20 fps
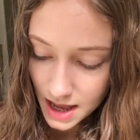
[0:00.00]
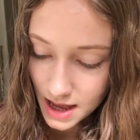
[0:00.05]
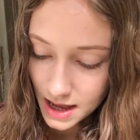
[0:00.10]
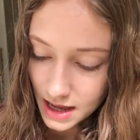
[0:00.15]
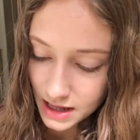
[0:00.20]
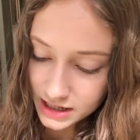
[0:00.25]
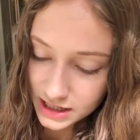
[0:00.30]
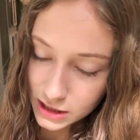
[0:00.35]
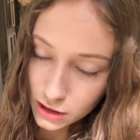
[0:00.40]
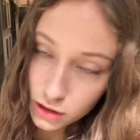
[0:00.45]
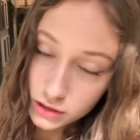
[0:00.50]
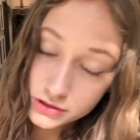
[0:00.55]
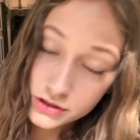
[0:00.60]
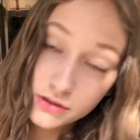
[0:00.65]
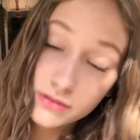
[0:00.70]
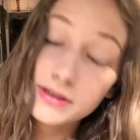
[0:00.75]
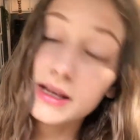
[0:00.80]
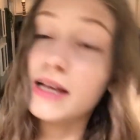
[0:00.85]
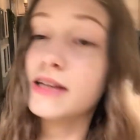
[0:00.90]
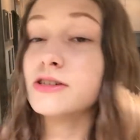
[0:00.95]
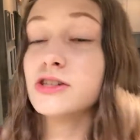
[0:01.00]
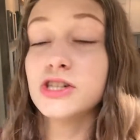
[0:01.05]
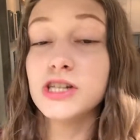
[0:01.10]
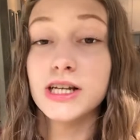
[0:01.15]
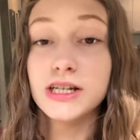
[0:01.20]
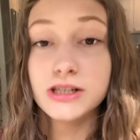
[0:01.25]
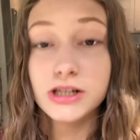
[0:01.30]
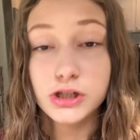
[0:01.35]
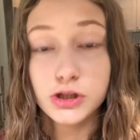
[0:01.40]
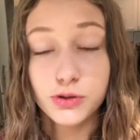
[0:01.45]
And it also says, she
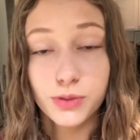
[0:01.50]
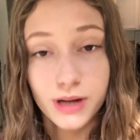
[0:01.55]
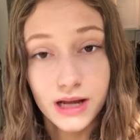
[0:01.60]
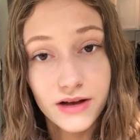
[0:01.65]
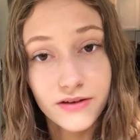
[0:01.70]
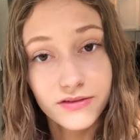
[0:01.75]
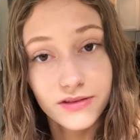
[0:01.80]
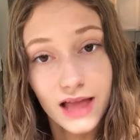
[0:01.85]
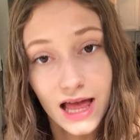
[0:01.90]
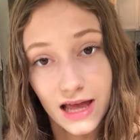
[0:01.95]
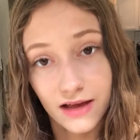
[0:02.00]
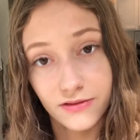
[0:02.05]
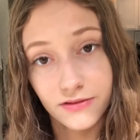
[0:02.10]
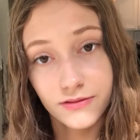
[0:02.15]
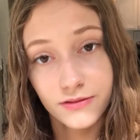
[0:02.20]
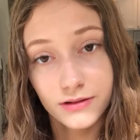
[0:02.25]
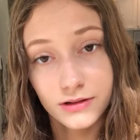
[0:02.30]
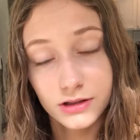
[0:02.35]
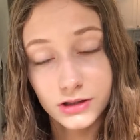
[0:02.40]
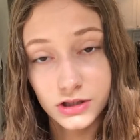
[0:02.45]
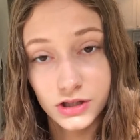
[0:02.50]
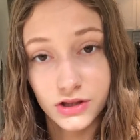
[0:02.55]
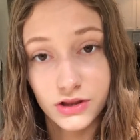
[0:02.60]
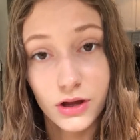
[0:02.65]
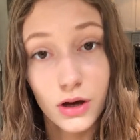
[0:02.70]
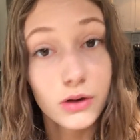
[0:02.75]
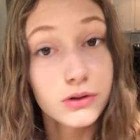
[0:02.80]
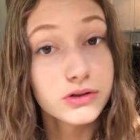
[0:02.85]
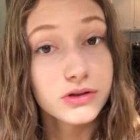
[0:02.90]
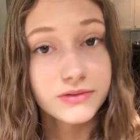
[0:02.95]
is a tree of life to
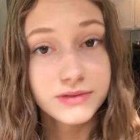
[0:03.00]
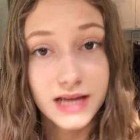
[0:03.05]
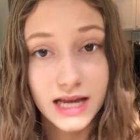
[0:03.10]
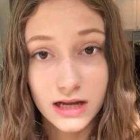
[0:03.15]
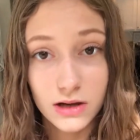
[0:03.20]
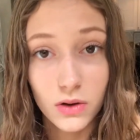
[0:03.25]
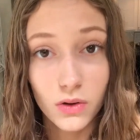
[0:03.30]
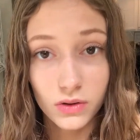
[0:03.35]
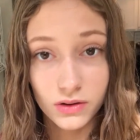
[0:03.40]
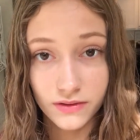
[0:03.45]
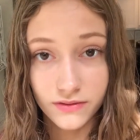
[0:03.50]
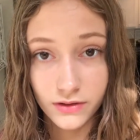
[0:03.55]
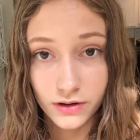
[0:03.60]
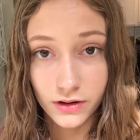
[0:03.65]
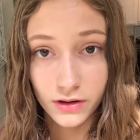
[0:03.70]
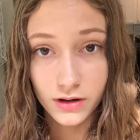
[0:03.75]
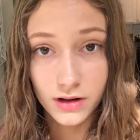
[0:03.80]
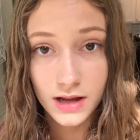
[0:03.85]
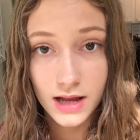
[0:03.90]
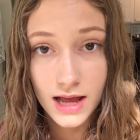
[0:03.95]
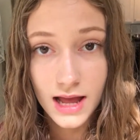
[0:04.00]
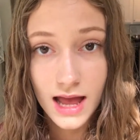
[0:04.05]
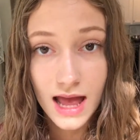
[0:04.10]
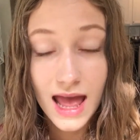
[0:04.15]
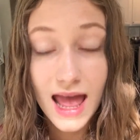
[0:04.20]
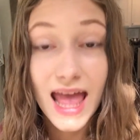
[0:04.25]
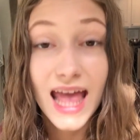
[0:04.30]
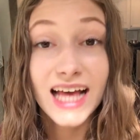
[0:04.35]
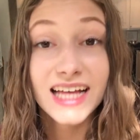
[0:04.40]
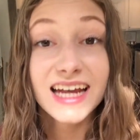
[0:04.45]
those who take hold of her,
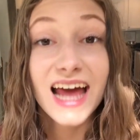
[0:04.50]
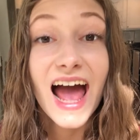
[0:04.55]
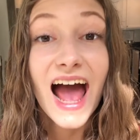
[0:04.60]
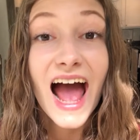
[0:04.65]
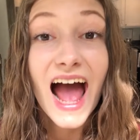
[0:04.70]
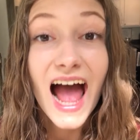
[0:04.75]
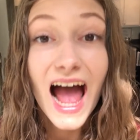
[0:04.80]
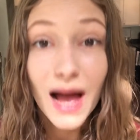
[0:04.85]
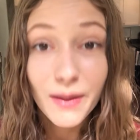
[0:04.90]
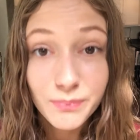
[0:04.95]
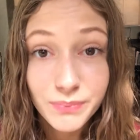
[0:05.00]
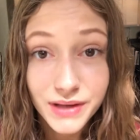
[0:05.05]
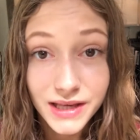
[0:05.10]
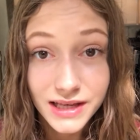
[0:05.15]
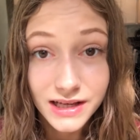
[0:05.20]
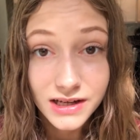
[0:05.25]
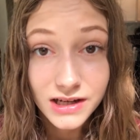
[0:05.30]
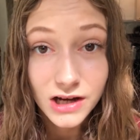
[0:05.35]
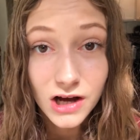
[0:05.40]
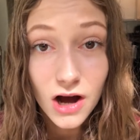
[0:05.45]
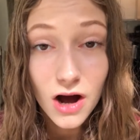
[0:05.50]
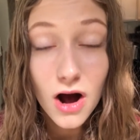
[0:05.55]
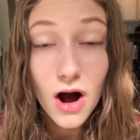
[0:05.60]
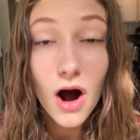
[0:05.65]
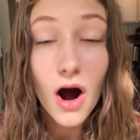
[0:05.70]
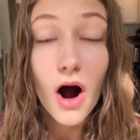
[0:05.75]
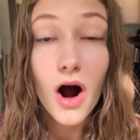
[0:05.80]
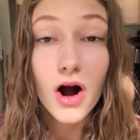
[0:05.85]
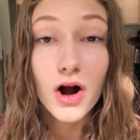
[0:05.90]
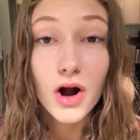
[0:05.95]
and happy
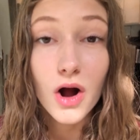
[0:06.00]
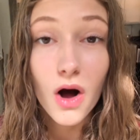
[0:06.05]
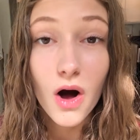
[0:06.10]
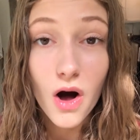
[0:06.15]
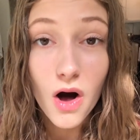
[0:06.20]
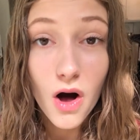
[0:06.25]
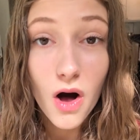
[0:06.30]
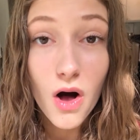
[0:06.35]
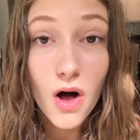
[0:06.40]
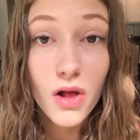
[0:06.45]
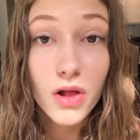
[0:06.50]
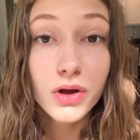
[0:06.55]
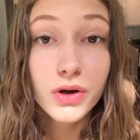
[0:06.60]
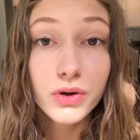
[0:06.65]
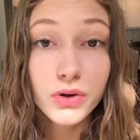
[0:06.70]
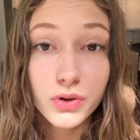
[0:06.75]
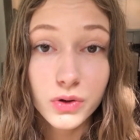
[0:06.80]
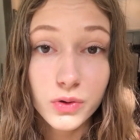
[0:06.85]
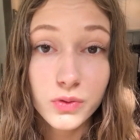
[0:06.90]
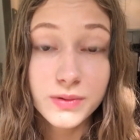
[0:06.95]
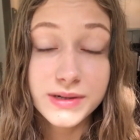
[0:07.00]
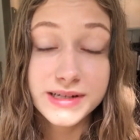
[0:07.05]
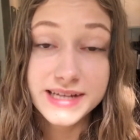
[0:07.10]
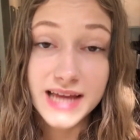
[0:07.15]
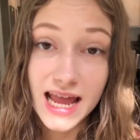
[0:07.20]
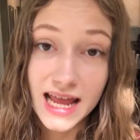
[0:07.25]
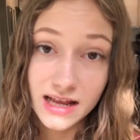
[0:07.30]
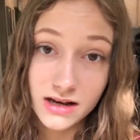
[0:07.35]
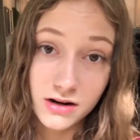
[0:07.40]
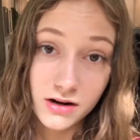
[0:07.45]
are all who
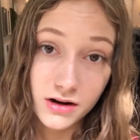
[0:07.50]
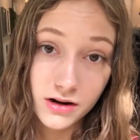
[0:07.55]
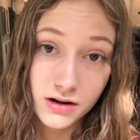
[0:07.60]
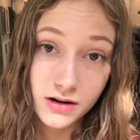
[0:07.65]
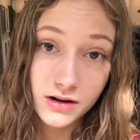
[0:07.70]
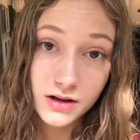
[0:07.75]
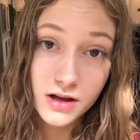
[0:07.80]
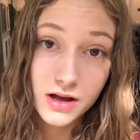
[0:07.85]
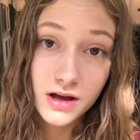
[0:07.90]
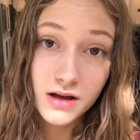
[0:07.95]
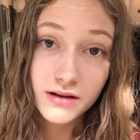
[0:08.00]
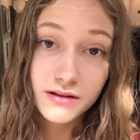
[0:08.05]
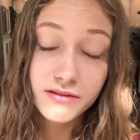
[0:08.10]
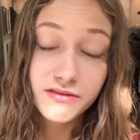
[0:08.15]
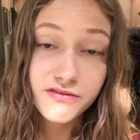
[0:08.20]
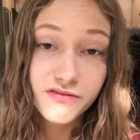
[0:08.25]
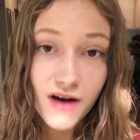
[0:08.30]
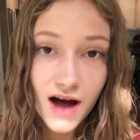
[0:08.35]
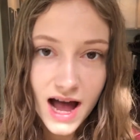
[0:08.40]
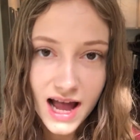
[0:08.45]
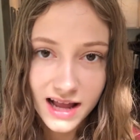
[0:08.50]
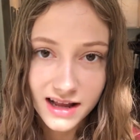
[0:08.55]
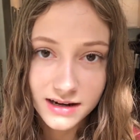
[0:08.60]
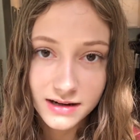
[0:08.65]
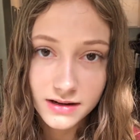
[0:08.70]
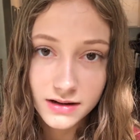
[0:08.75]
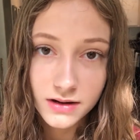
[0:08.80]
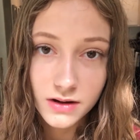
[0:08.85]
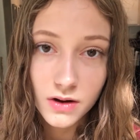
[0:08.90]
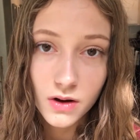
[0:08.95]
retain her.
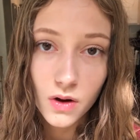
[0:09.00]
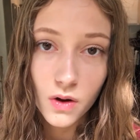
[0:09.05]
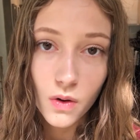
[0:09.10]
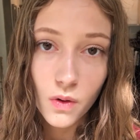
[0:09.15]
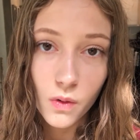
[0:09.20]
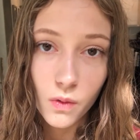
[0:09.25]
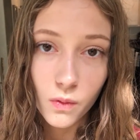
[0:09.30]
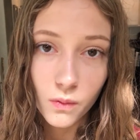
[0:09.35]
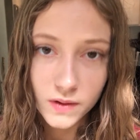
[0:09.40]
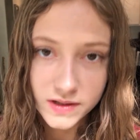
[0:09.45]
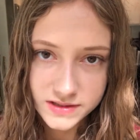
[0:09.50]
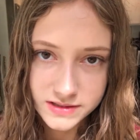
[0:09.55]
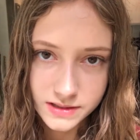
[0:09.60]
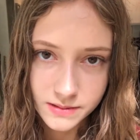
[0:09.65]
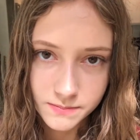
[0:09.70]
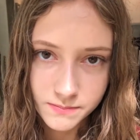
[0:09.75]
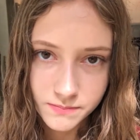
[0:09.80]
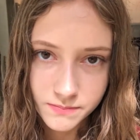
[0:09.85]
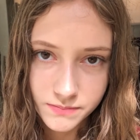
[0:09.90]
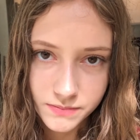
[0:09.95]
Find wisdom.